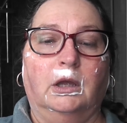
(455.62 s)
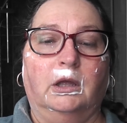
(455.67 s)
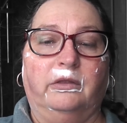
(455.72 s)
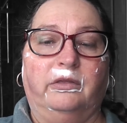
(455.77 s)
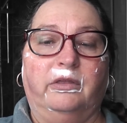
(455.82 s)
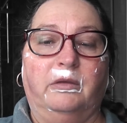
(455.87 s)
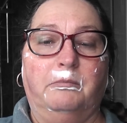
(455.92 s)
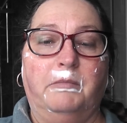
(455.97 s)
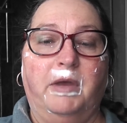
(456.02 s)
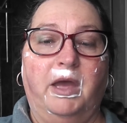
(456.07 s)

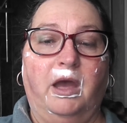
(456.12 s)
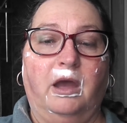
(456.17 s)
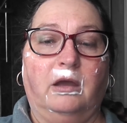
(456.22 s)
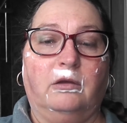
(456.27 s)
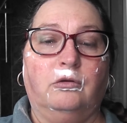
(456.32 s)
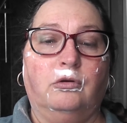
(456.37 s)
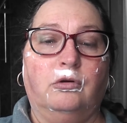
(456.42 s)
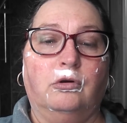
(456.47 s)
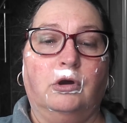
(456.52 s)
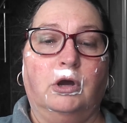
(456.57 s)

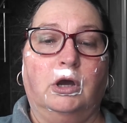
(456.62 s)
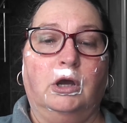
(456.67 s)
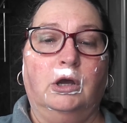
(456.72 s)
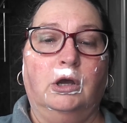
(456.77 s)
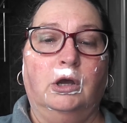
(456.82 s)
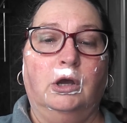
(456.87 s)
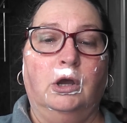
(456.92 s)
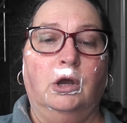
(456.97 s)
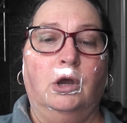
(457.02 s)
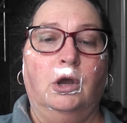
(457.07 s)

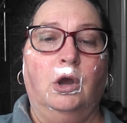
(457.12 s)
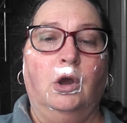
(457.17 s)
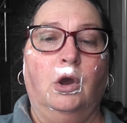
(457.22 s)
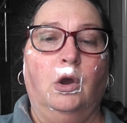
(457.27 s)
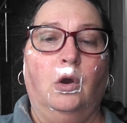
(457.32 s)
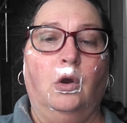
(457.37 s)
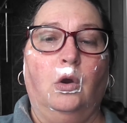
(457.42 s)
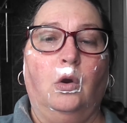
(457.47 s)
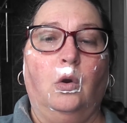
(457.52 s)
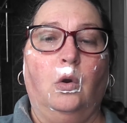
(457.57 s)
Merkur
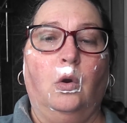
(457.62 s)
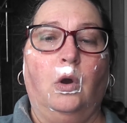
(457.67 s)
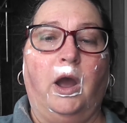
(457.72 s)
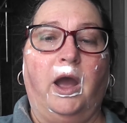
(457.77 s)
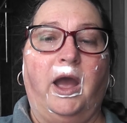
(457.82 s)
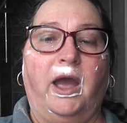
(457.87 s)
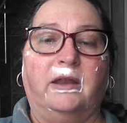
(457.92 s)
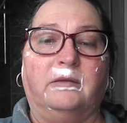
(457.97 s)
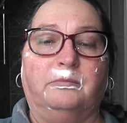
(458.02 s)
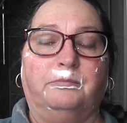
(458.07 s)

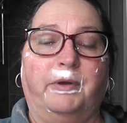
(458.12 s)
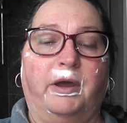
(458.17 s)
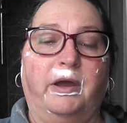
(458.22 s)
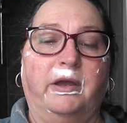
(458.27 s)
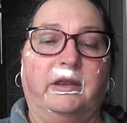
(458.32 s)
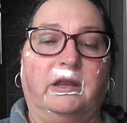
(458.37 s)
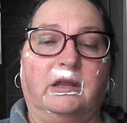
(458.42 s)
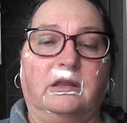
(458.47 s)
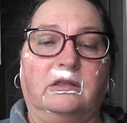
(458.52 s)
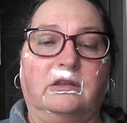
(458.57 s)
and
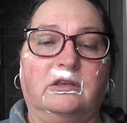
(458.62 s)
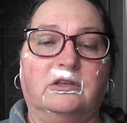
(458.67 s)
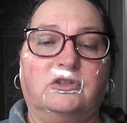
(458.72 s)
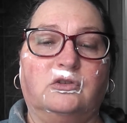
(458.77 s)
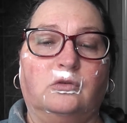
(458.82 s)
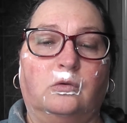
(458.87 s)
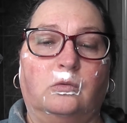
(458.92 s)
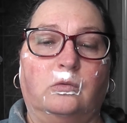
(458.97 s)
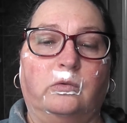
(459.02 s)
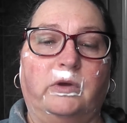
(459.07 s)
buying this,
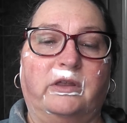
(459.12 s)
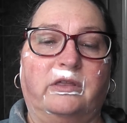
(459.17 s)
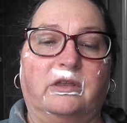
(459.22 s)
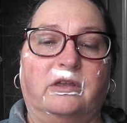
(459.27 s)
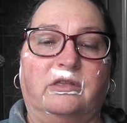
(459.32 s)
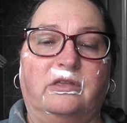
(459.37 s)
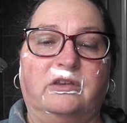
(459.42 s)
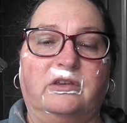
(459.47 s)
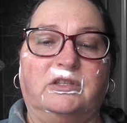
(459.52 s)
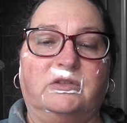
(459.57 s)
or
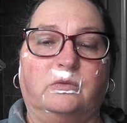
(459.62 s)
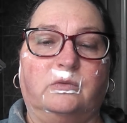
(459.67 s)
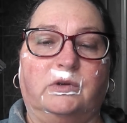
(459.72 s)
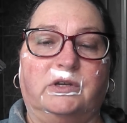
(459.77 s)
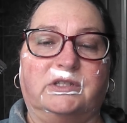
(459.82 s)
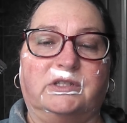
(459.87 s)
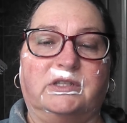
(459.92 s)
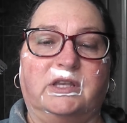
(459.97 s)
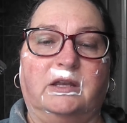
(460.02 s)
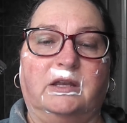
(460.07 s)
whether this
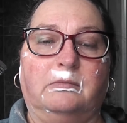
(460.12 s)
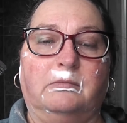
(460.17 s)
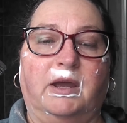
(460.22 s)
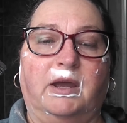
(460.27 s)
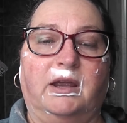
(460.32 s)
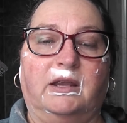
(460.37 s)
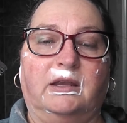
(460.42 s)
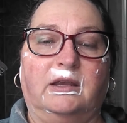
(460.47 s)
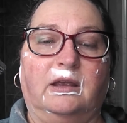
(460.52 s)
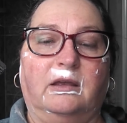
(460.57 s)
was then
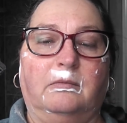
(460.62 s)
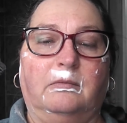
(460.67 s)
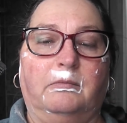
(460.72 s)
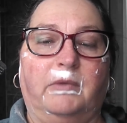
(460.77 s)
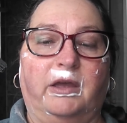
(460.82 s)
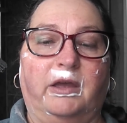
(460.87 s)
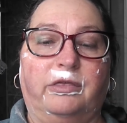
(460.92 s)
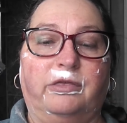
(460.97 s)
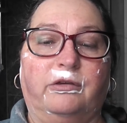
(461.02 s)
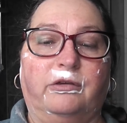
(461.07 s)
my
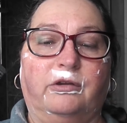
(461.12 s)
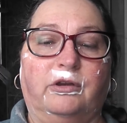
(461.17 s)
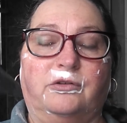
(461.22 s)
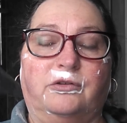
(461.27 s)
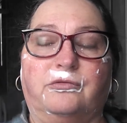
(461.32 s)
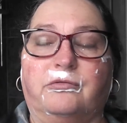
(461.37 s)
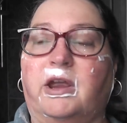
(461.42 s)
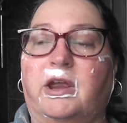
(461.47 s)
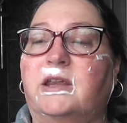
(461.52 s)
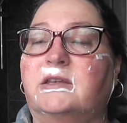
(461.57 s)

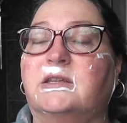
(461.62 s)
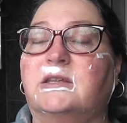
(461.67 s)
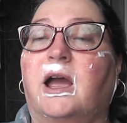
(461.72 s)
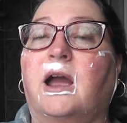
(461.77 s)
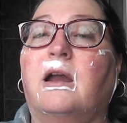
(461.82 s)
third razor.